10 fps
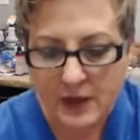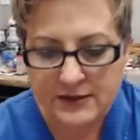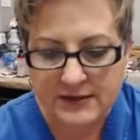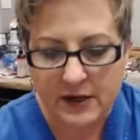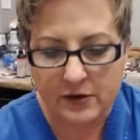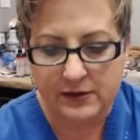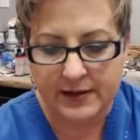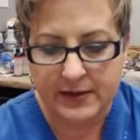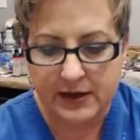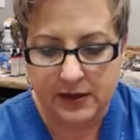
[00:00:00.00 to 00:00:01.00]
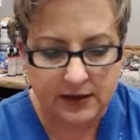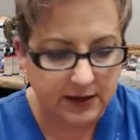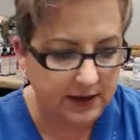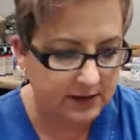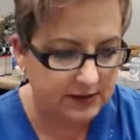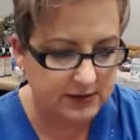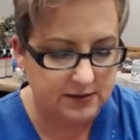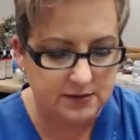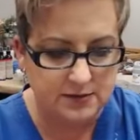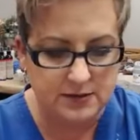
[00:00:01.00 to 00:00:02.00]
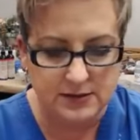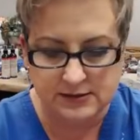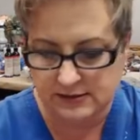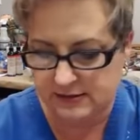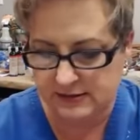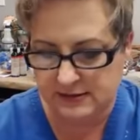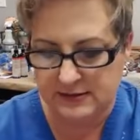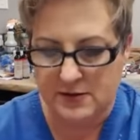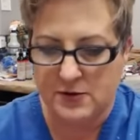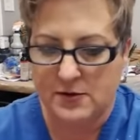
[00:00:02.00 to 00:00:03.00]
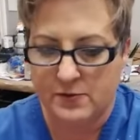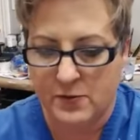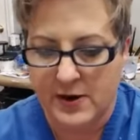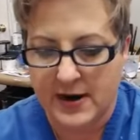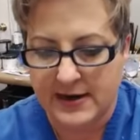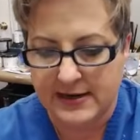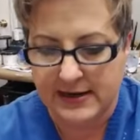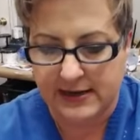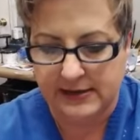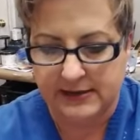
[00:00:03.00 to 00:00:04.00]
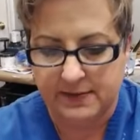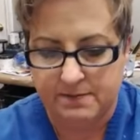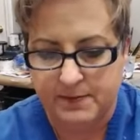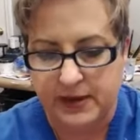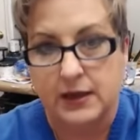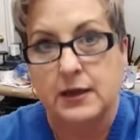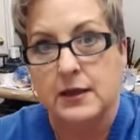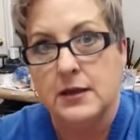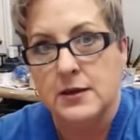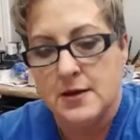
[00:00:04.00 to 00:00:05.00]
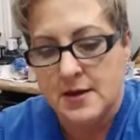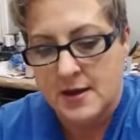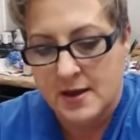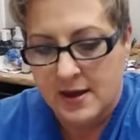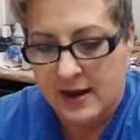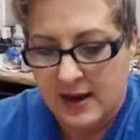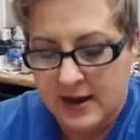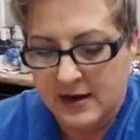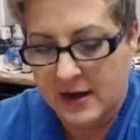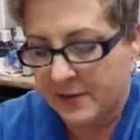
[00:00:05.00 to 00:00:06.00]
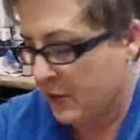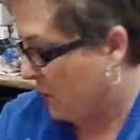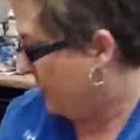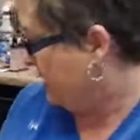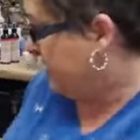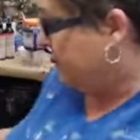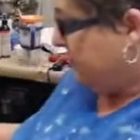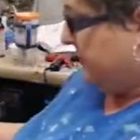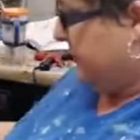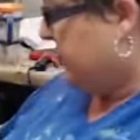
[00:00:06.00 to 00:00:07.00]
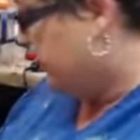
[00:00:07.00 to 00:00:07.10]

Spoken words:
so let me get this where I need it to be. And I'm going to, let me